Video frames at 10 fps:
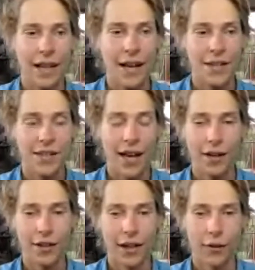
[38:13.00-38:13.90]
last
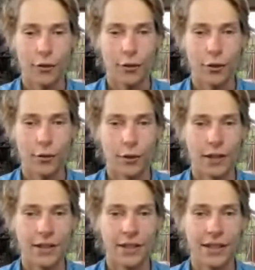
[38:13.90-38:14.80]
Saturday. I ordered
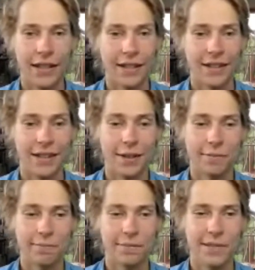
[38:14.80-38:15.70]
one, and
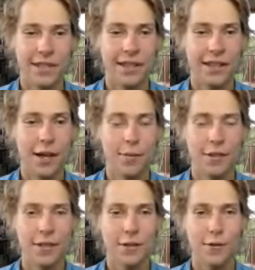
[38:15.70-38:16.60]
it's gonna come
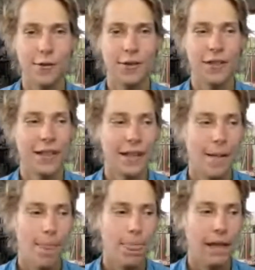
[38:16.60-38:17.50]
in soon.
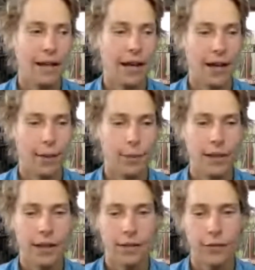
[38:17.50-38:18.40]
And
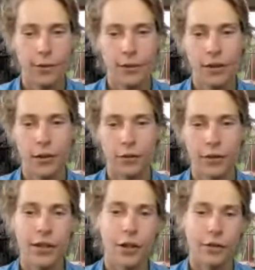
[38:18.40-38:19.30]
I filmed a little
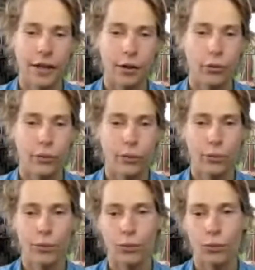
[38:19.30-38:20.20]
video of like
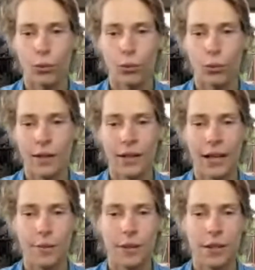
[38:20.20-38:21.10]
what
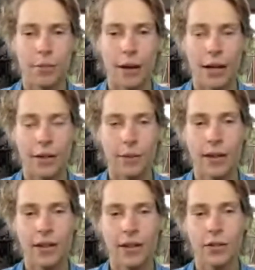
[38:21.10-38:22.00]
led me to buying a
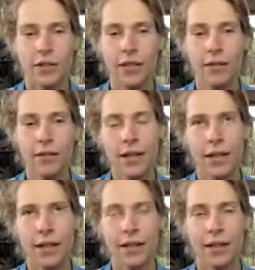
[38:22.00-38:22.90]
bike. So it's kind of
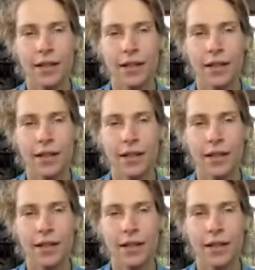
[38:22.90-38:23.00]
like